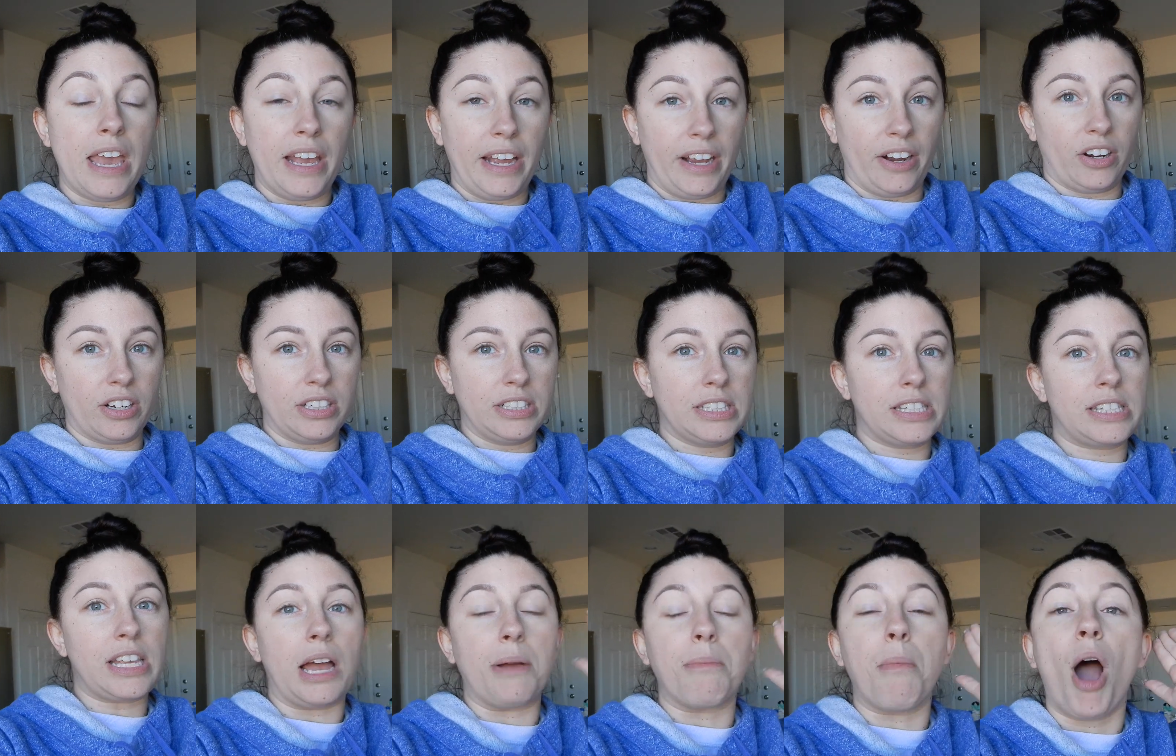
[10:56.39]

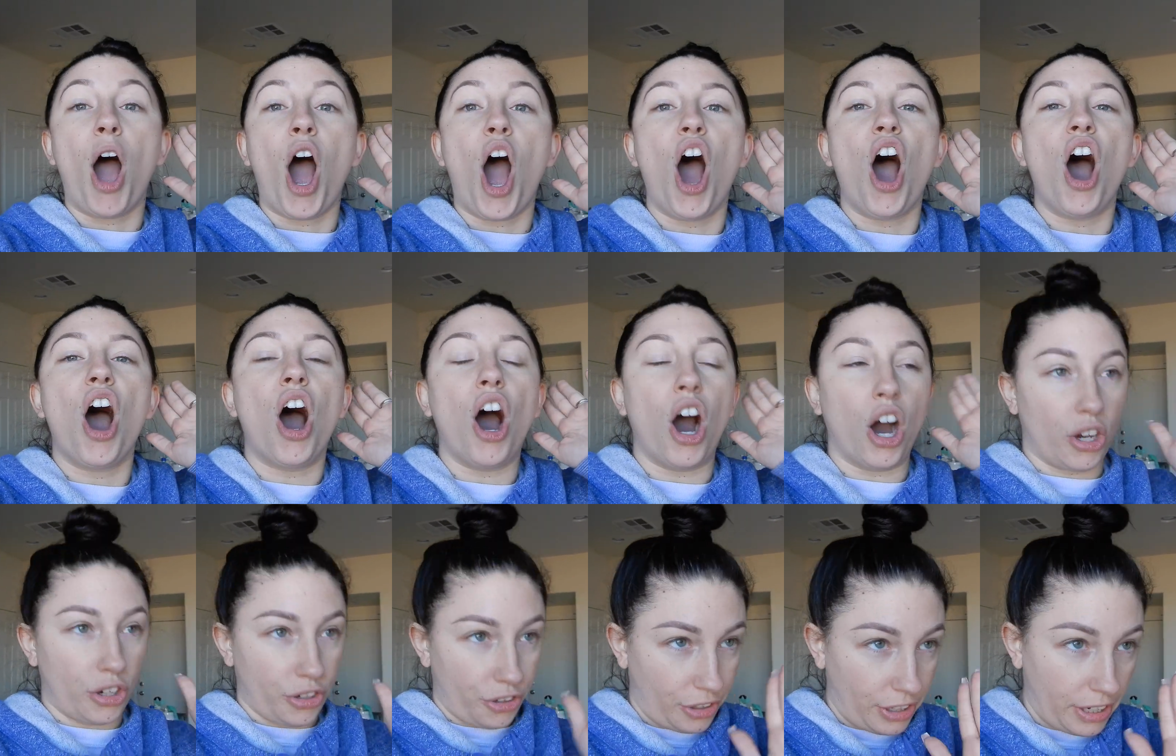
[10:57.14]
errands I'm
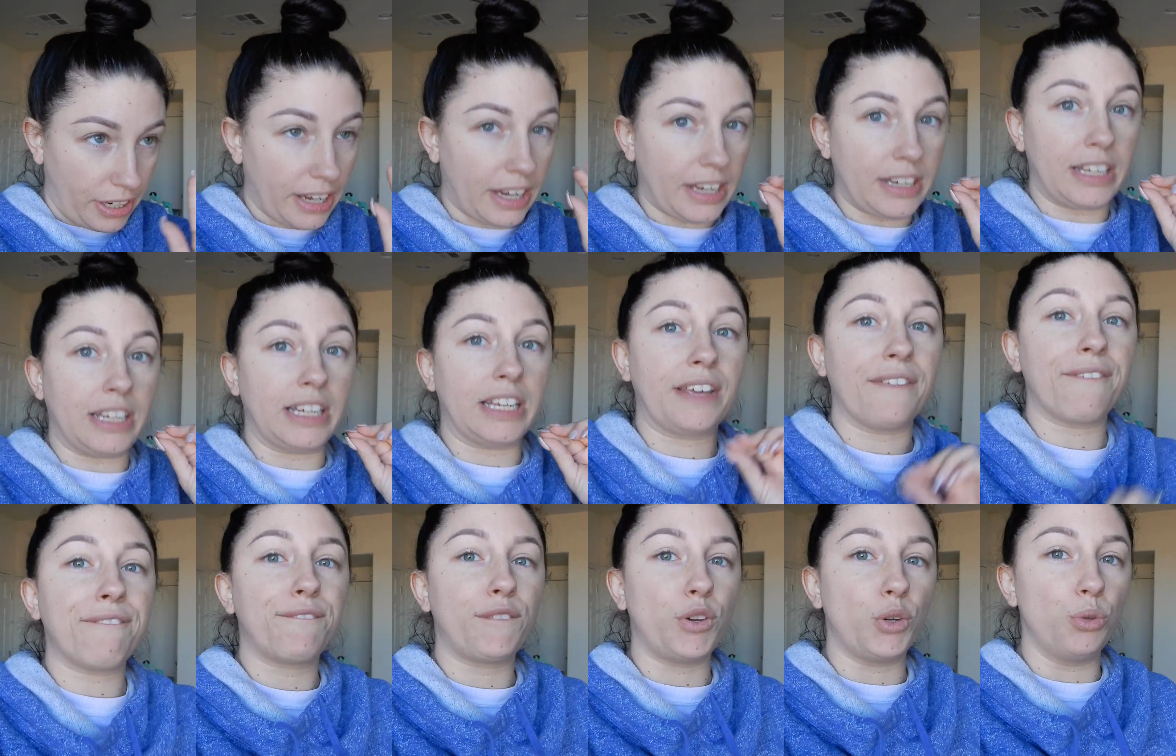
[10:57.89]
hungry I need
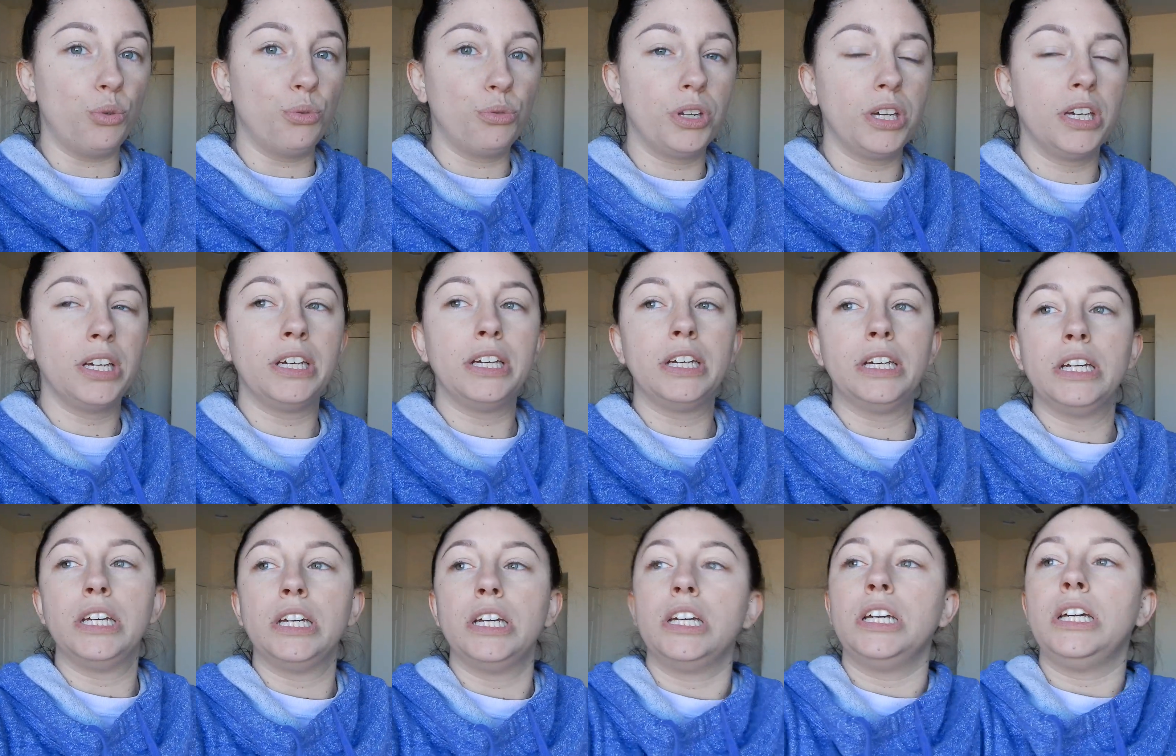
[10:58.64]
to get food
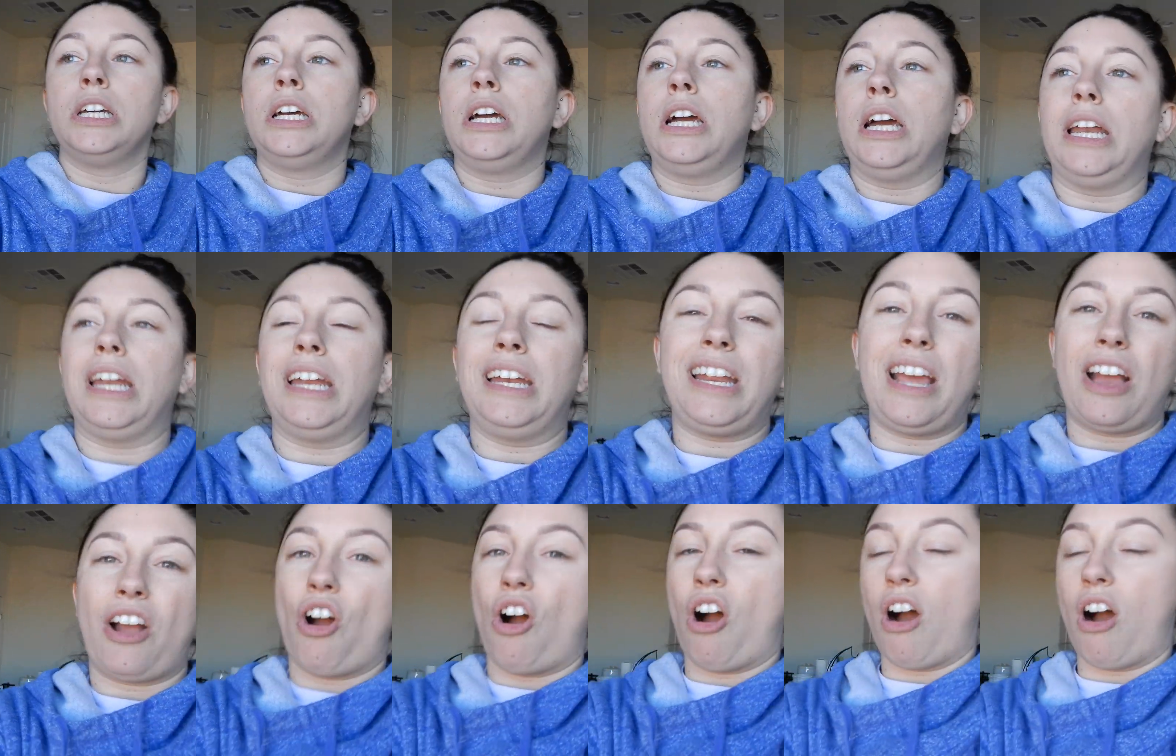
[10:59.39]
and I need